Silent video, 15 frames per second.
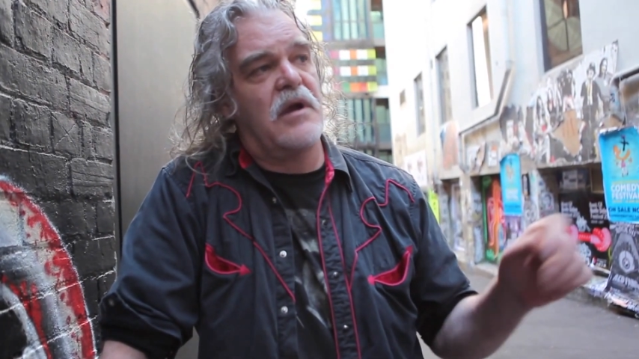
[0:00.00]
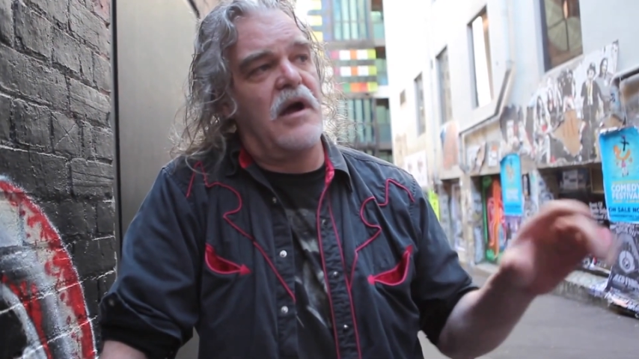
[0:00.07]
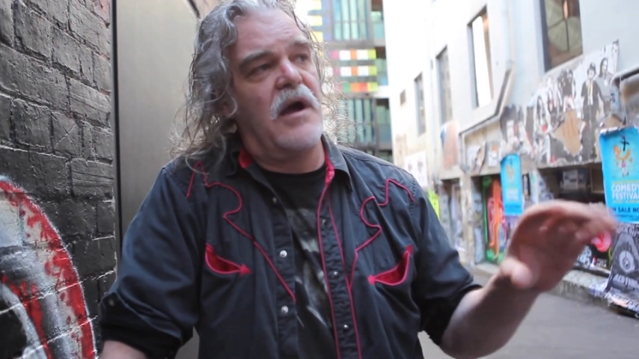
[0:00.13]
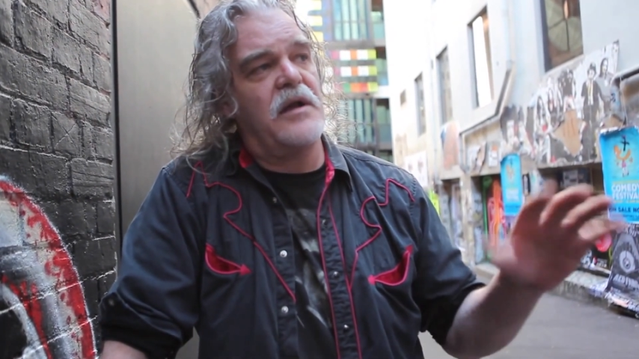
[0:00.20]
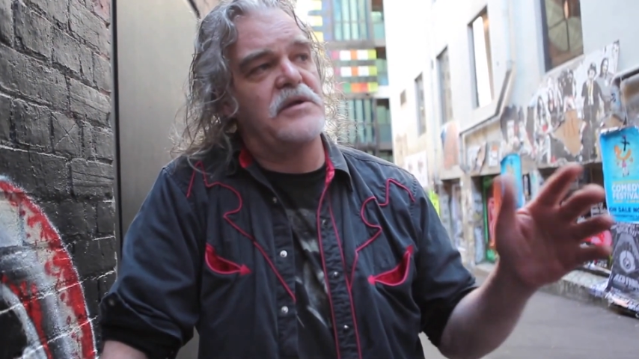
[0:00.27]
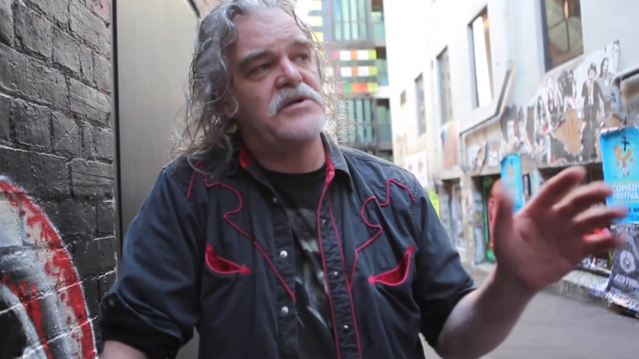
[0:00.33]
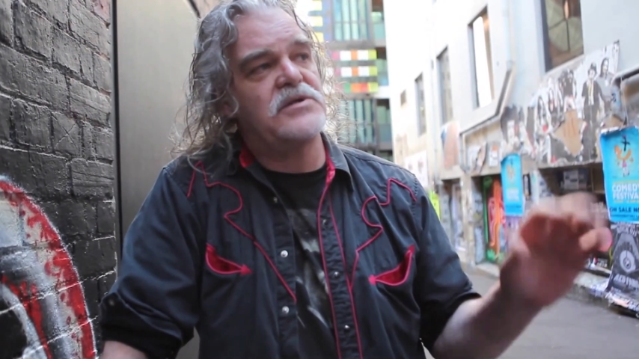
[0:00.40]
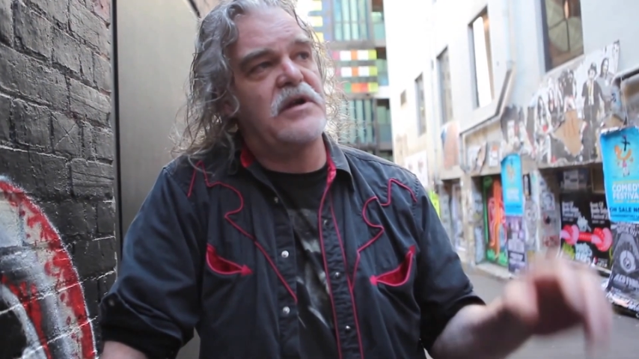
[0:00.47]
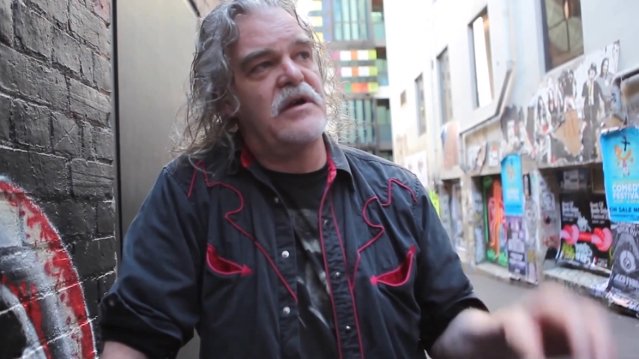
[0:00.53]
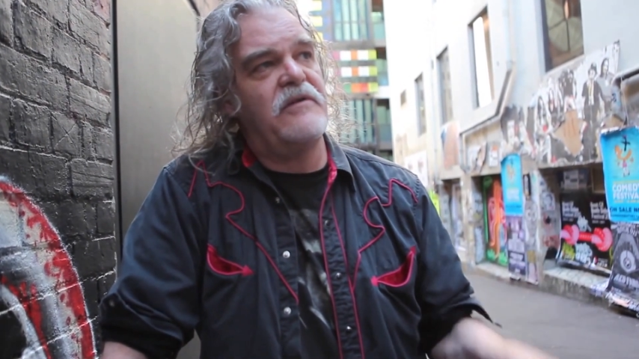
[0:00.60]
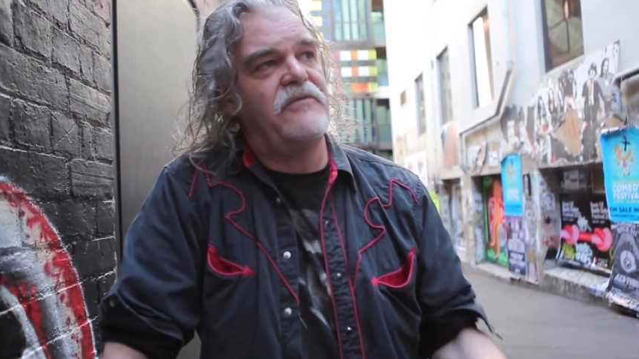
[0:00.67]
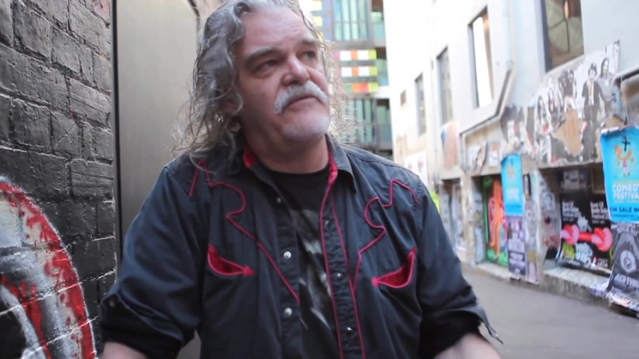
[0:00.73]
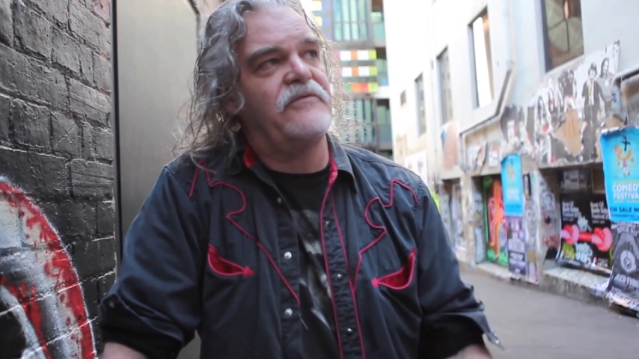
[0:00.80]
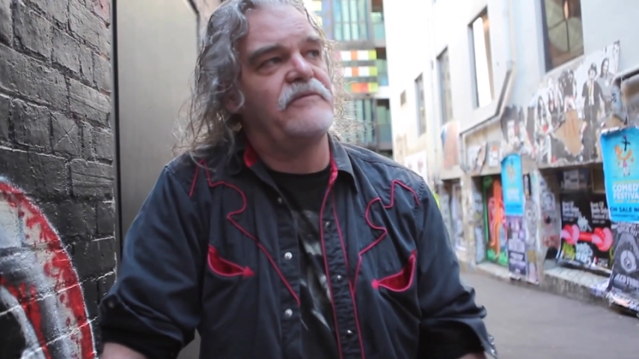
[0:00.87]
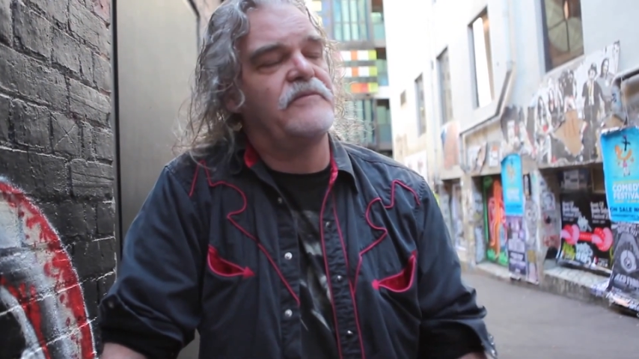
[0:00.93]
kind of stuff,
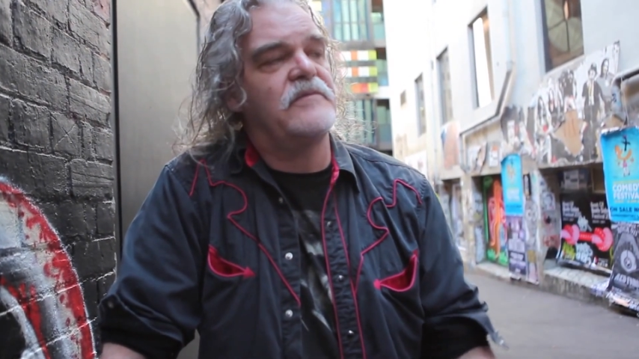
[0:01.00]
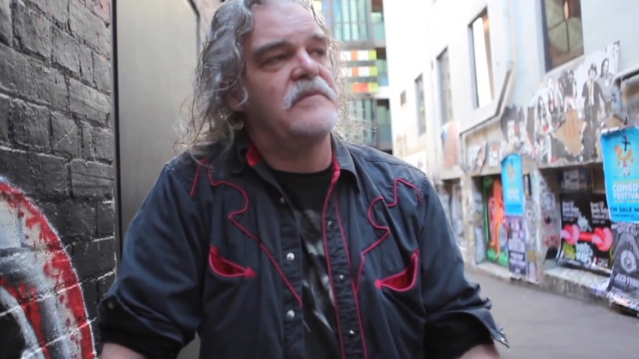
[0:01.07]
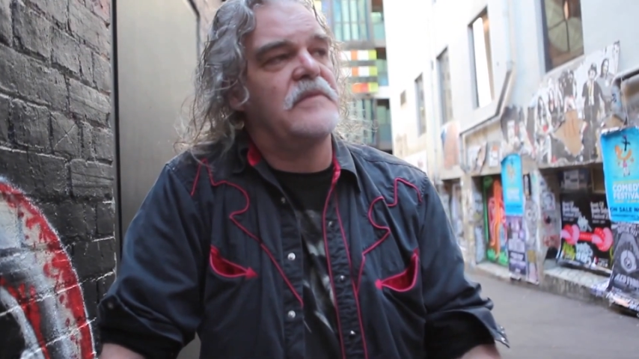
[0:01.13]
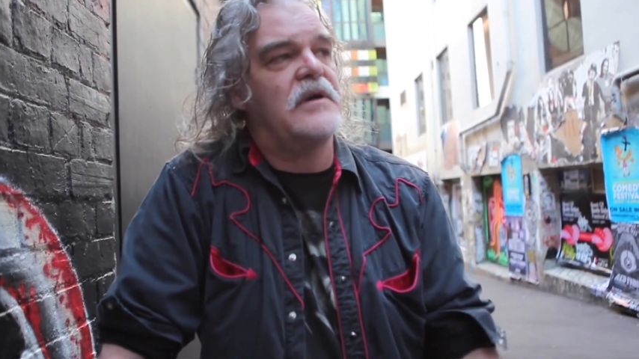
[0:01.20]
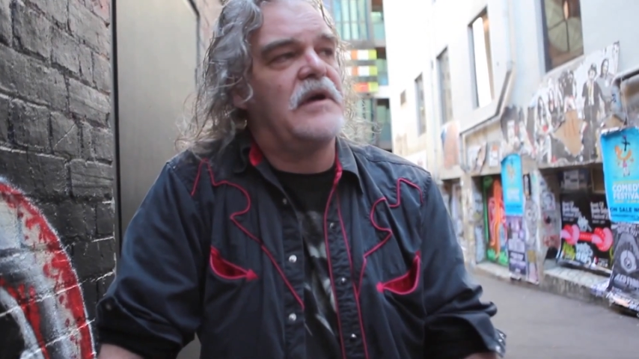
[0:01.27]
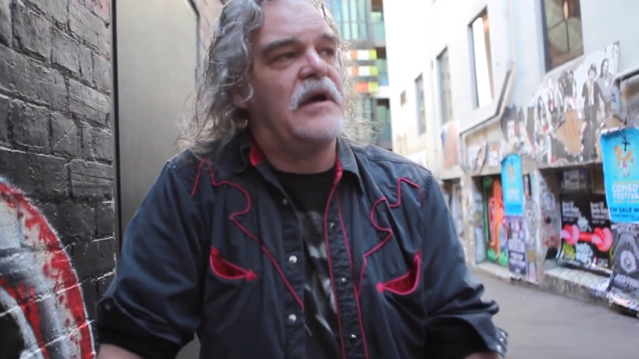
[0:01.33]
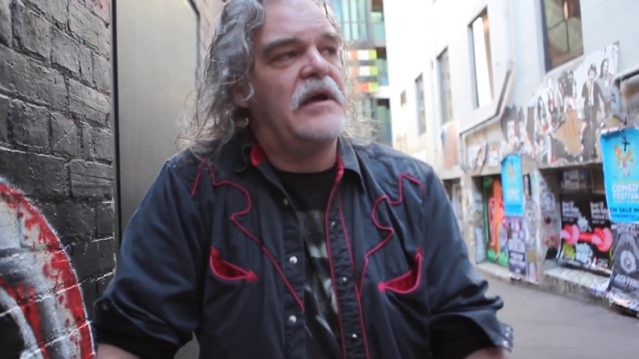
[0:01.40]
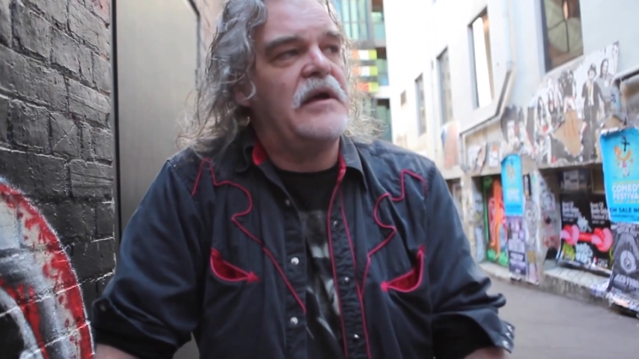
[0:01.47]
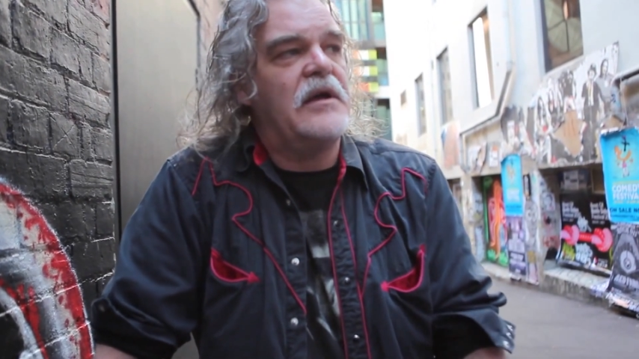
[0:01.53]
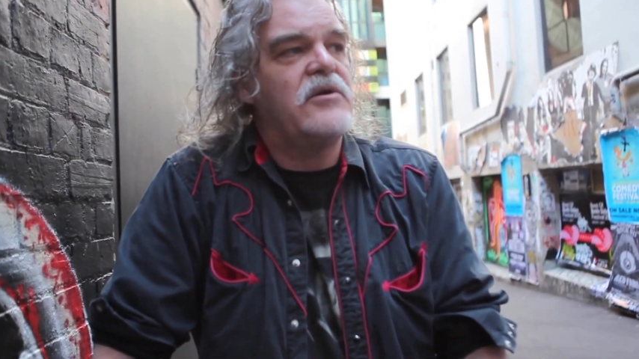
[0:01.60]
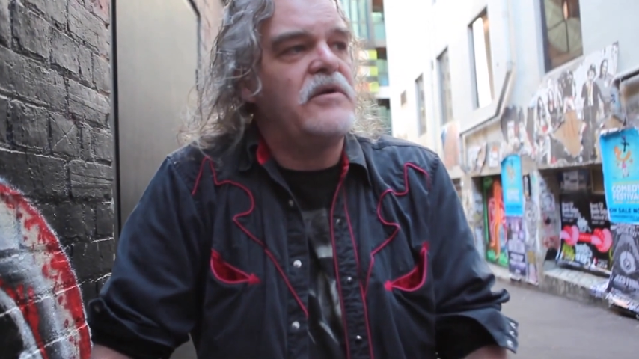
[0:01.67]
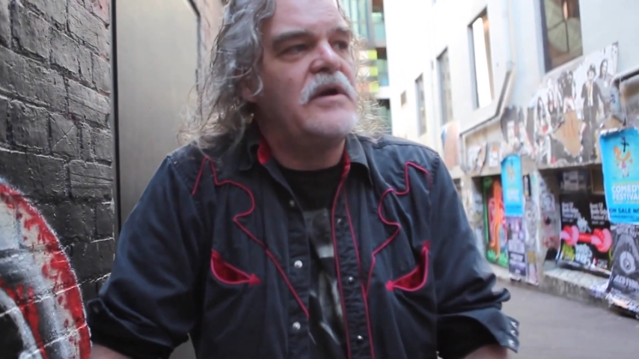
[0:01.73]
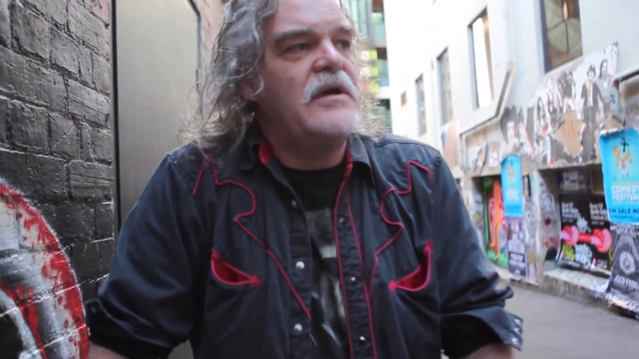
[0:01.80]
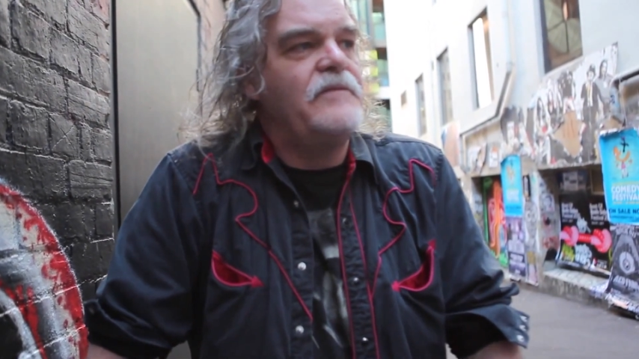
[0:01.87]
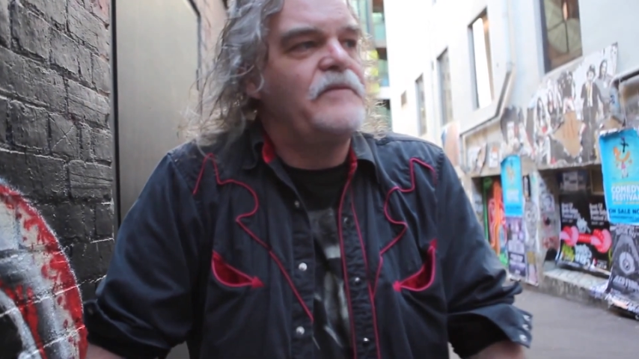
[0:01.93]

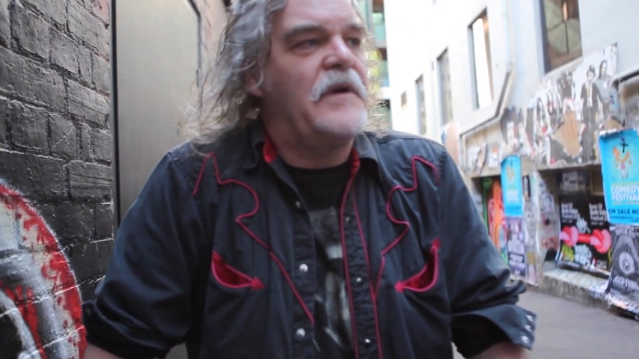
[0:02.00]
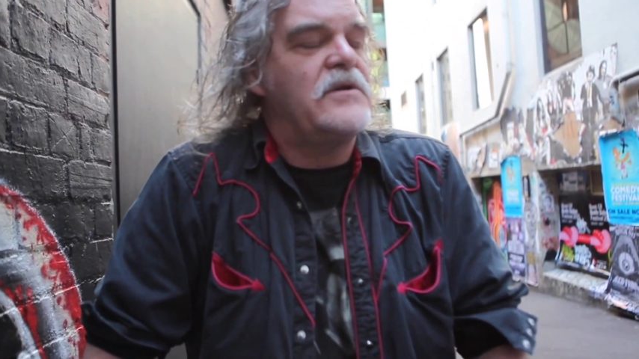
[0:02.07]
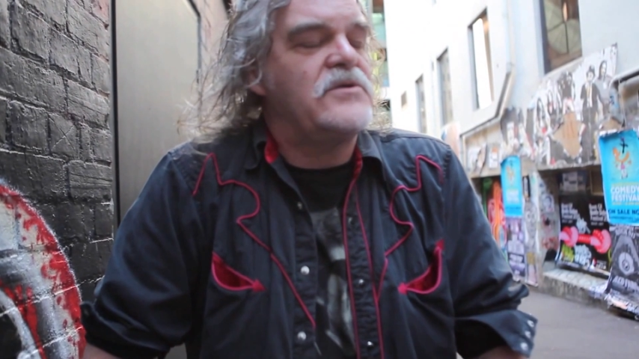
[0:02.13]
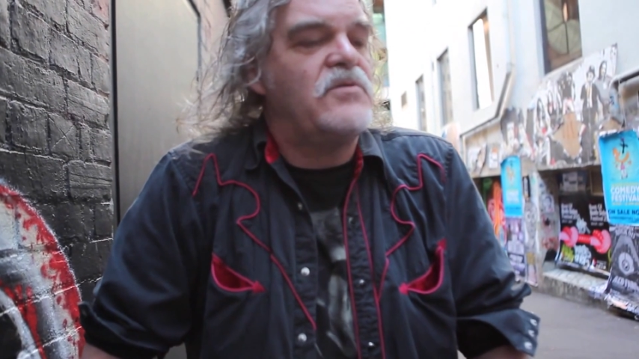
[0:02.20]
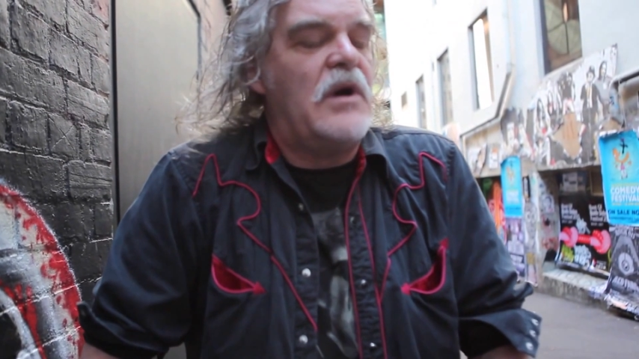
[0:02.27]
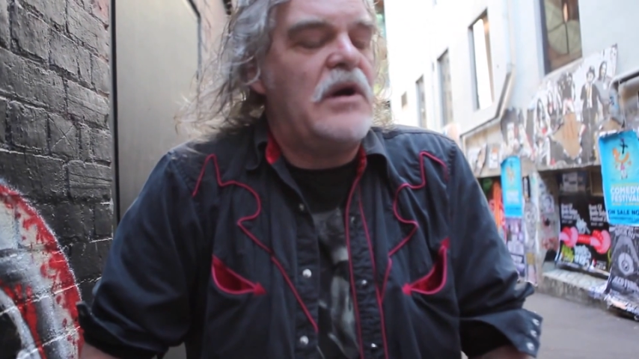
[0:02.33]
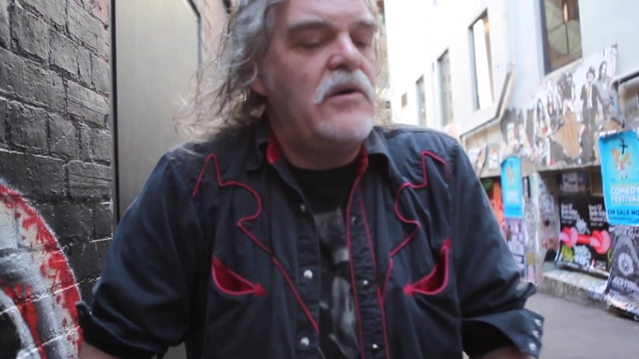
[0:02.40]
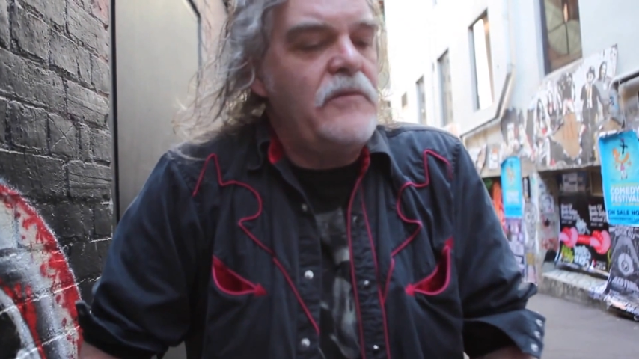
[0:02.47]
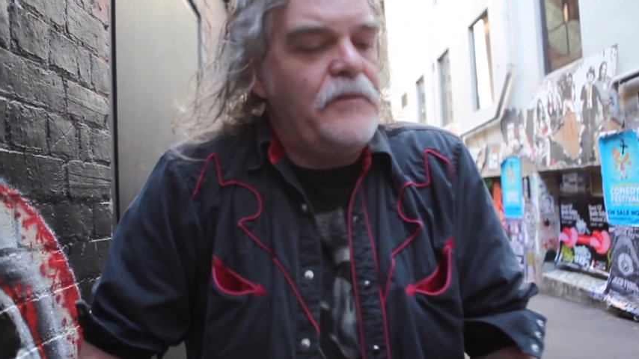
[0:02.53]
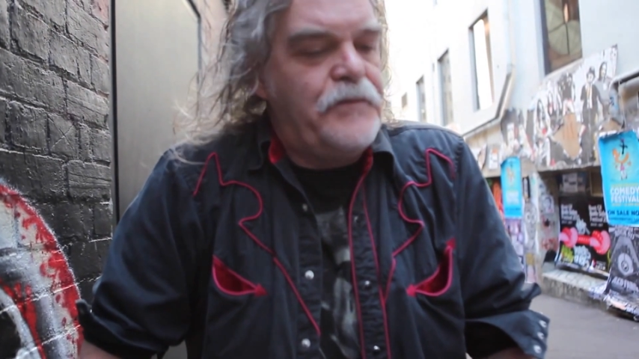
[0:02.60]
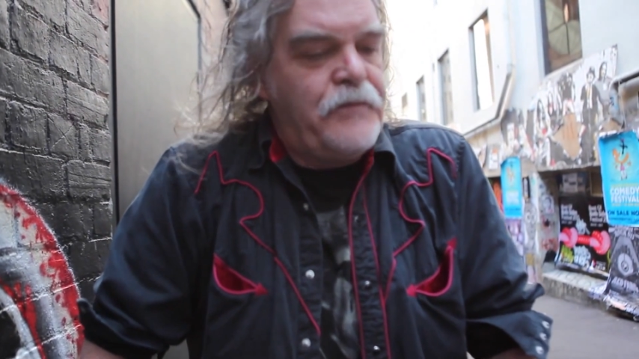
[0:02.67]
hickory as well.